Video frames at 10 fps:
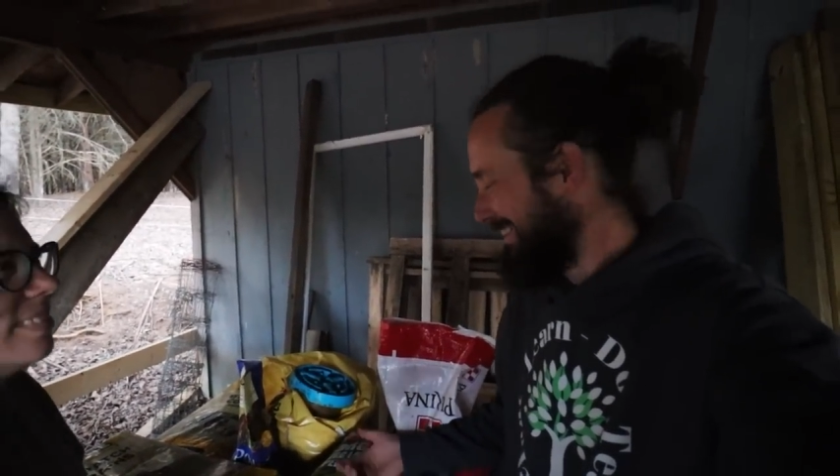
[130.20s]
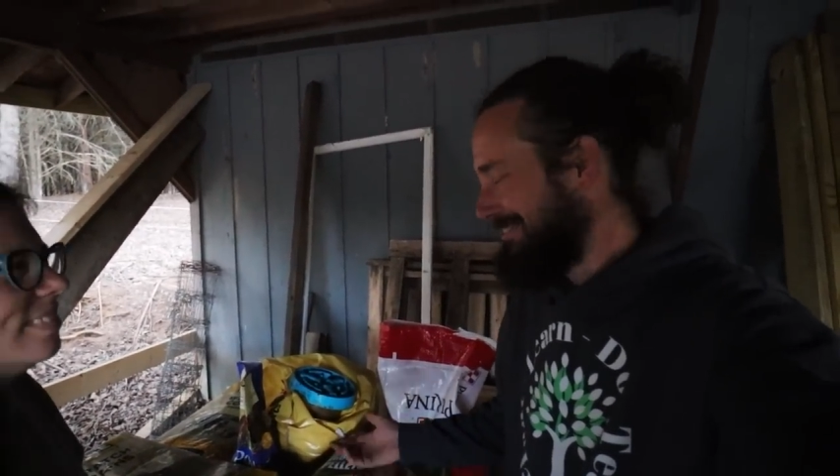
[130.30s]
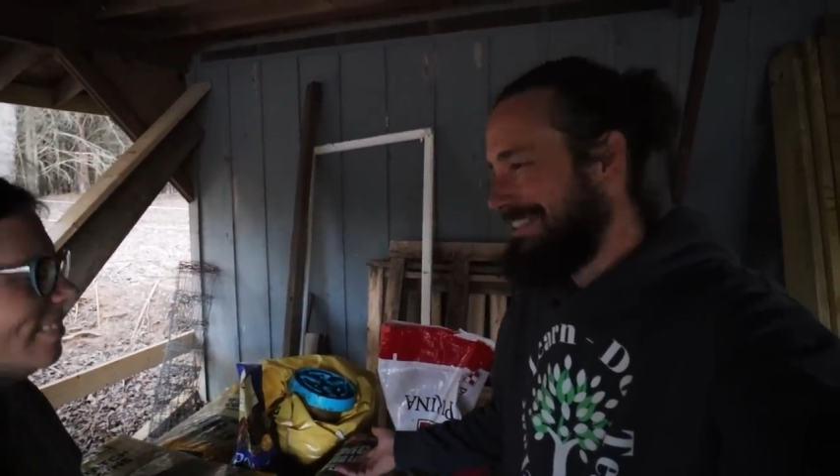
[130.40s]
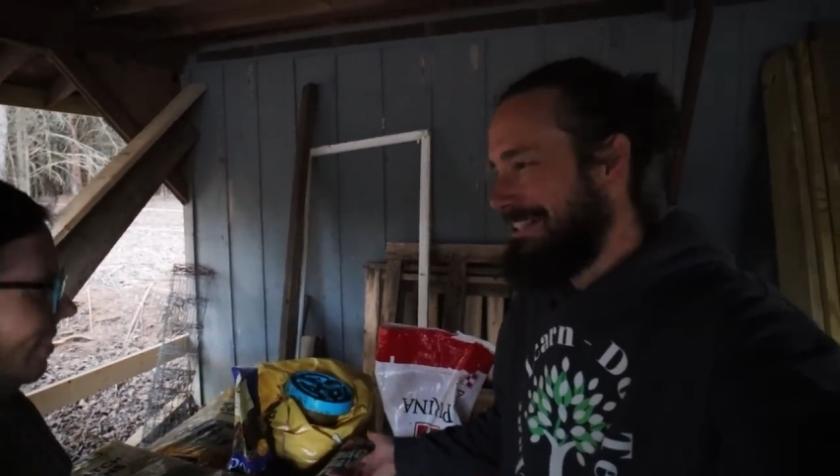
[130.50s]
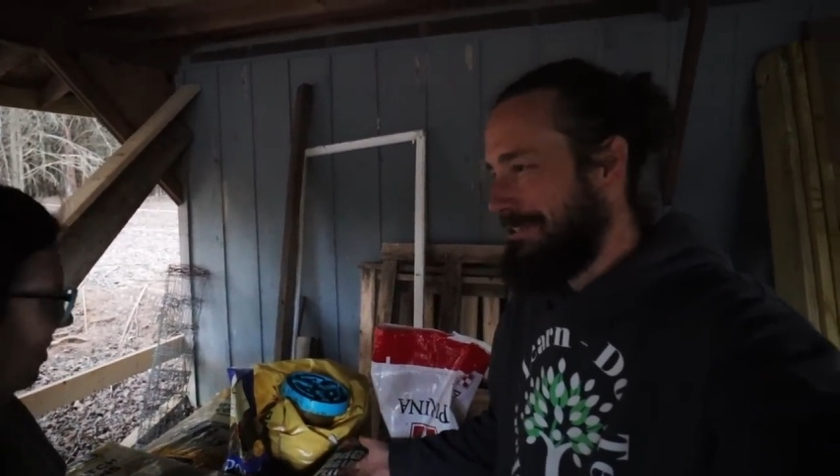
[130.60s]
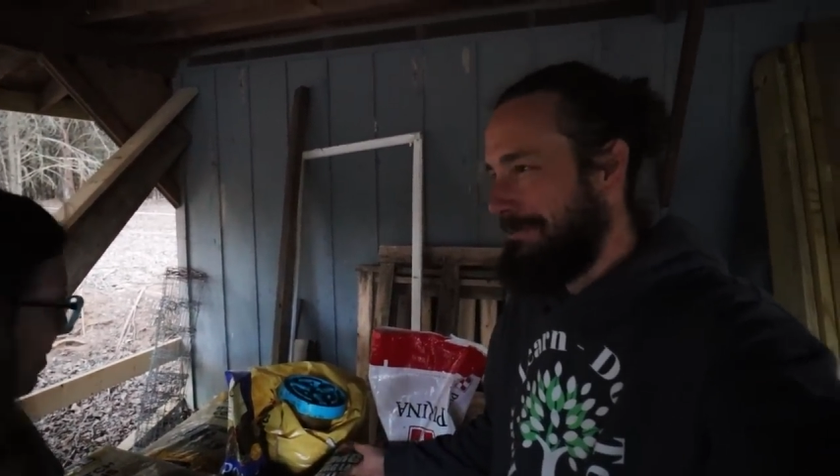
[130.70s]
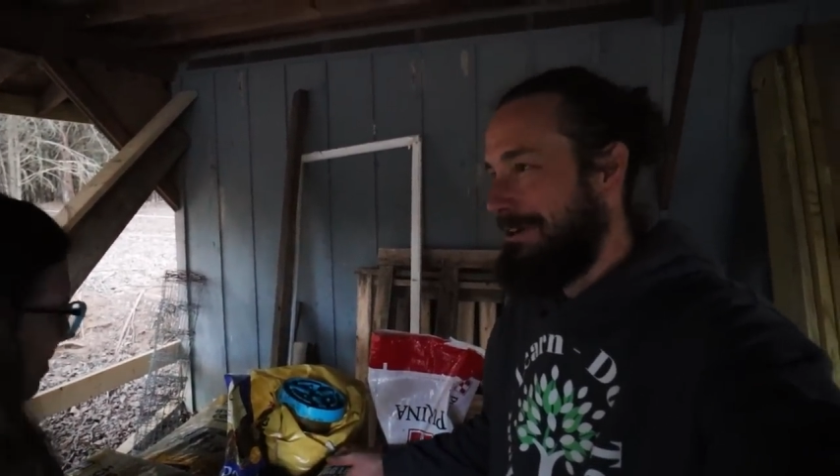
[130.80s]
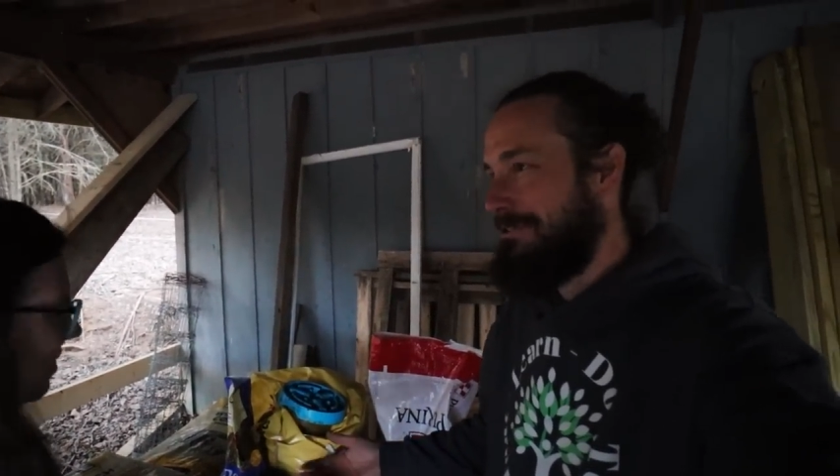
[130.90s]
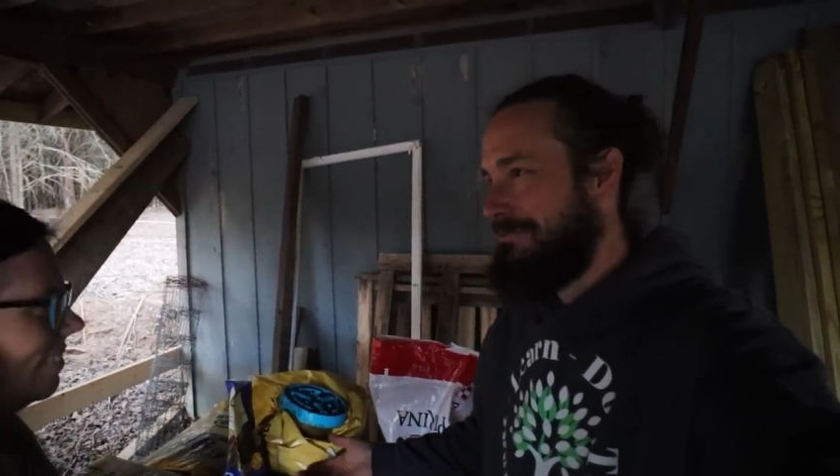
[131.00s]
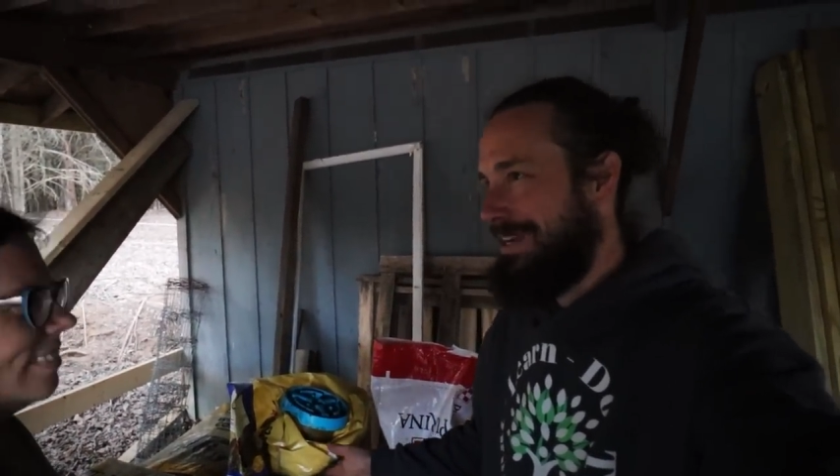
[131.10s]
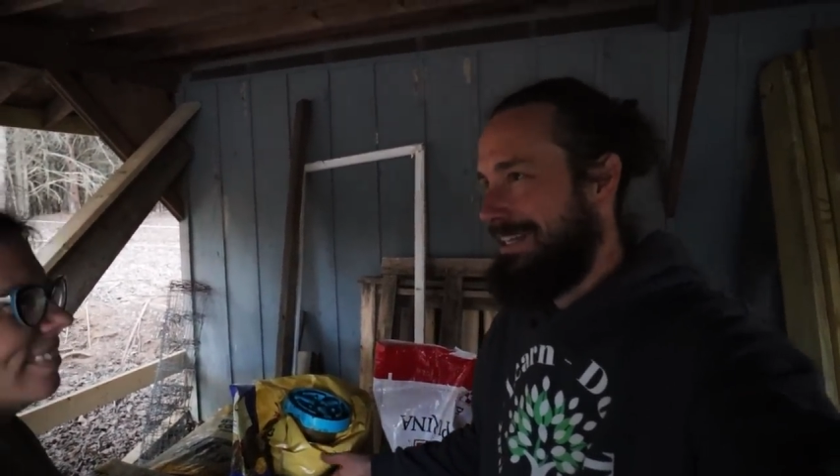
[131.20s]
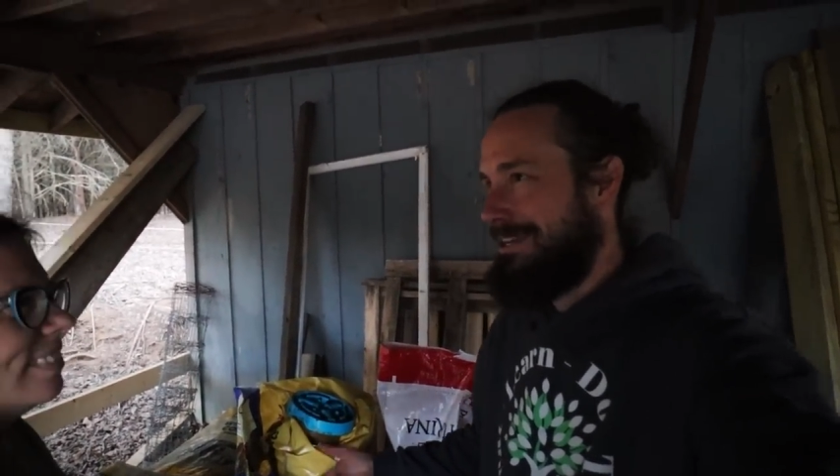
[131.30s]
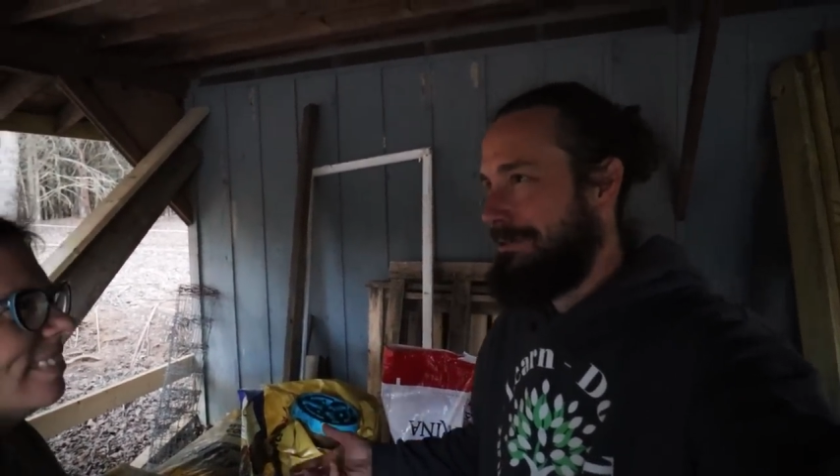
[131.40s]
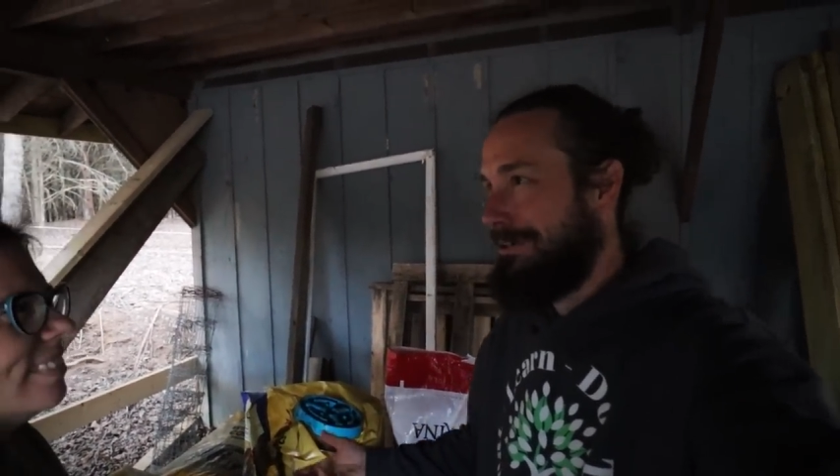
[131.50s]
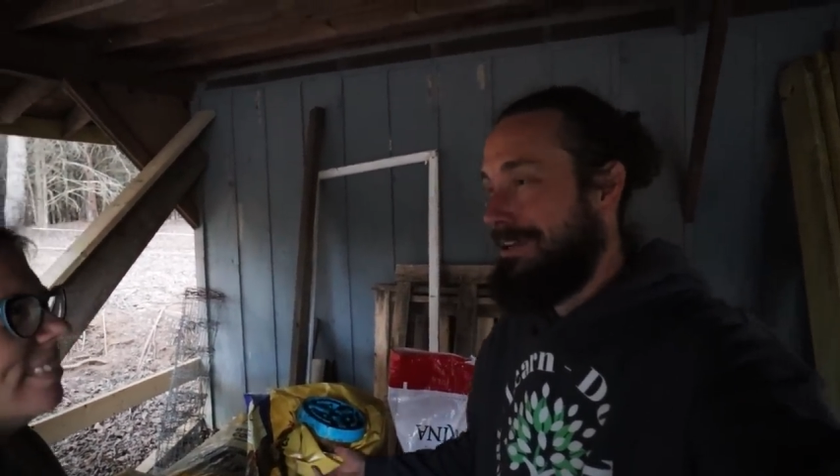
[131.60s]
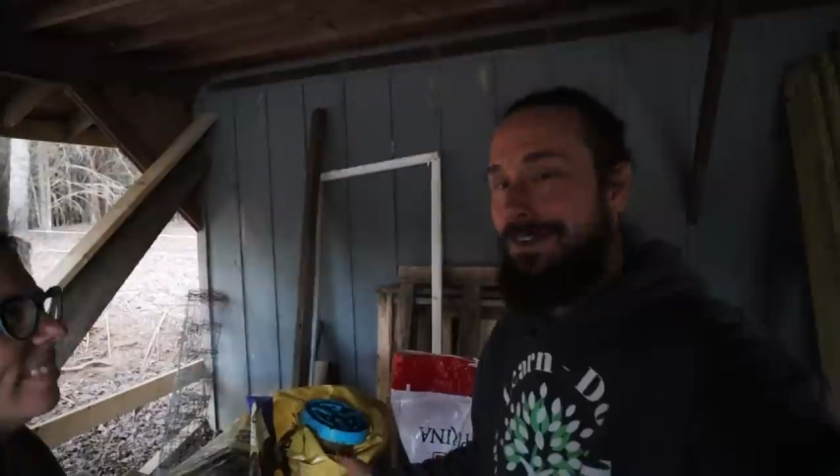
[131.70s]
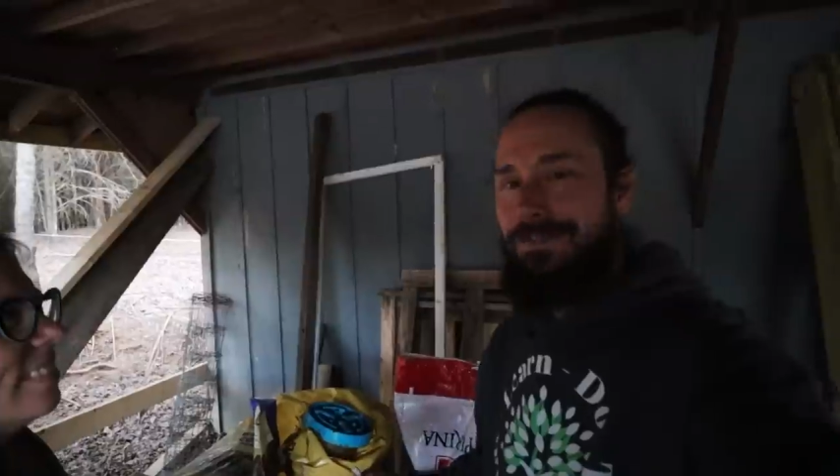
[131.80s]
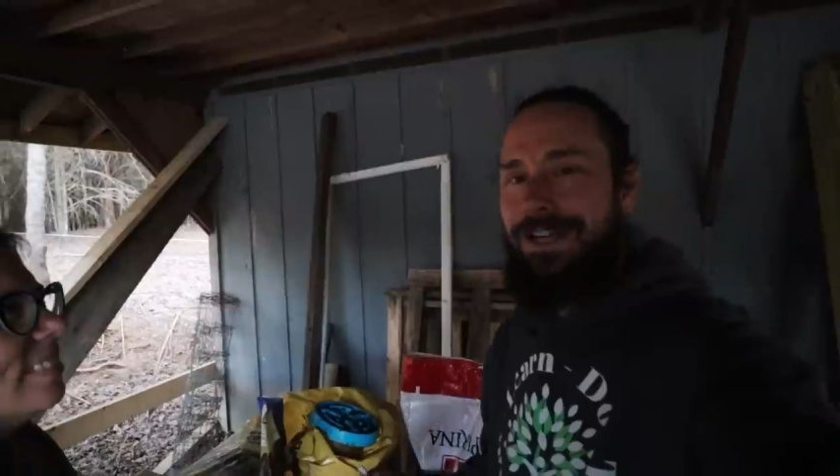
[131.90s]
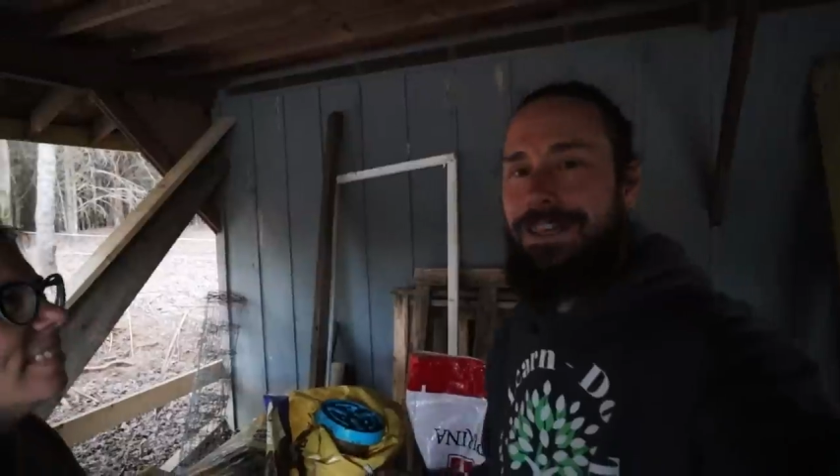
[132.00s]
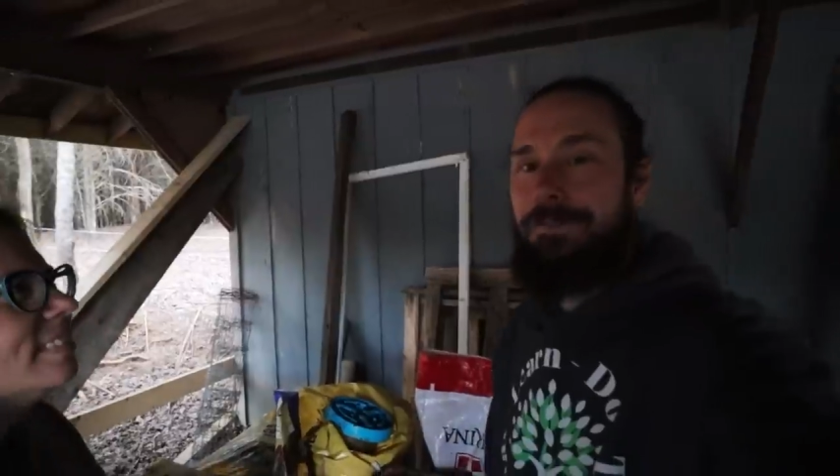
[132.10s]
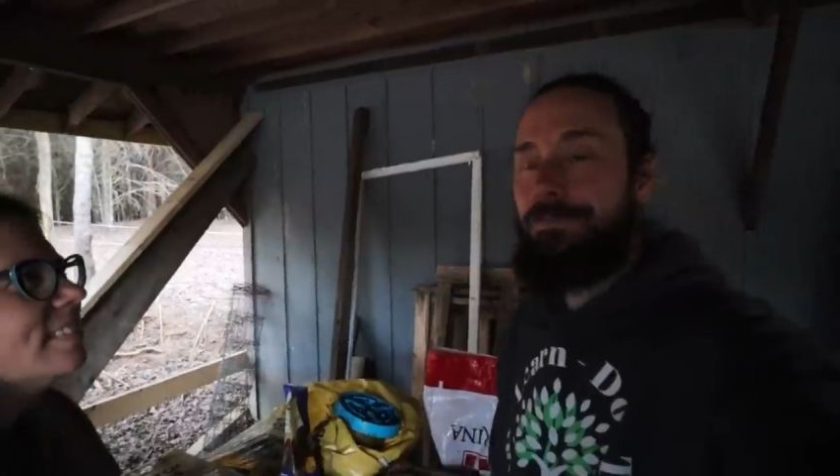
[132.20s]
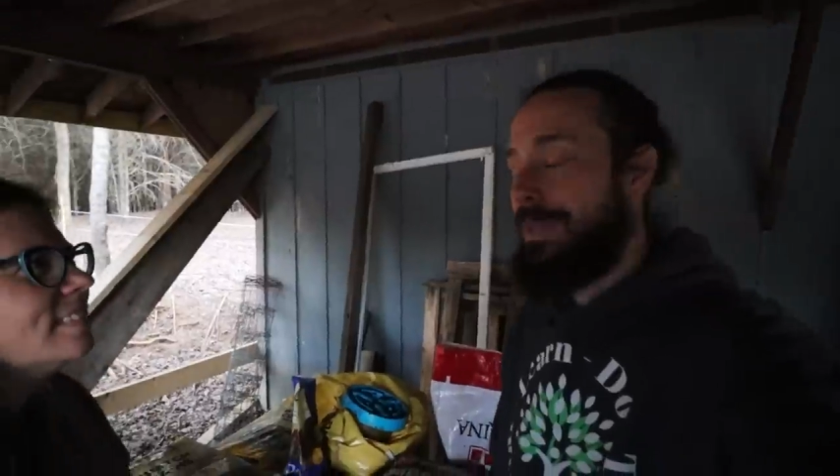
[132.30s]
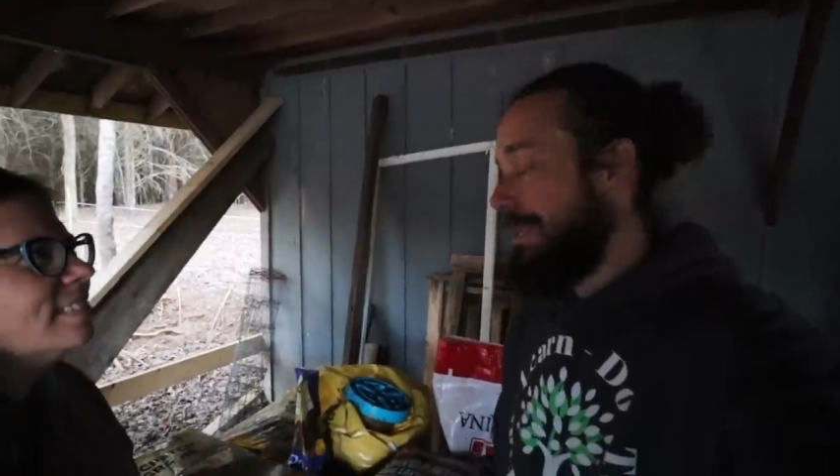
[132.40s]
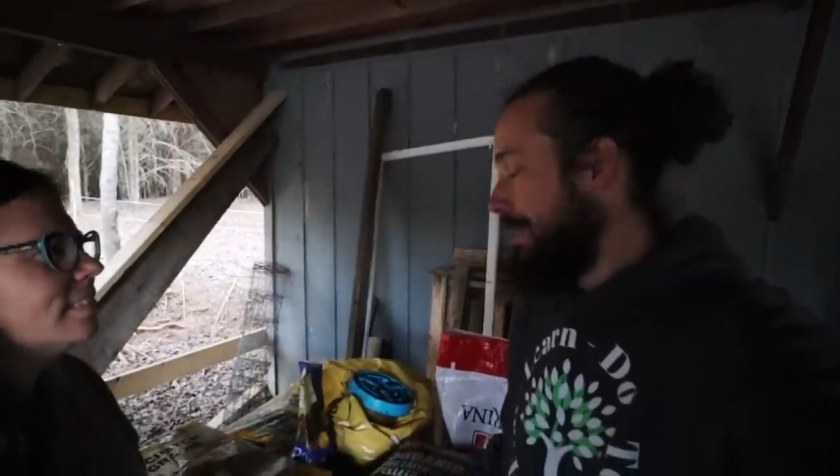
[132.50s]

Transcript: Those sounds so weird, the feed that we're feeding them.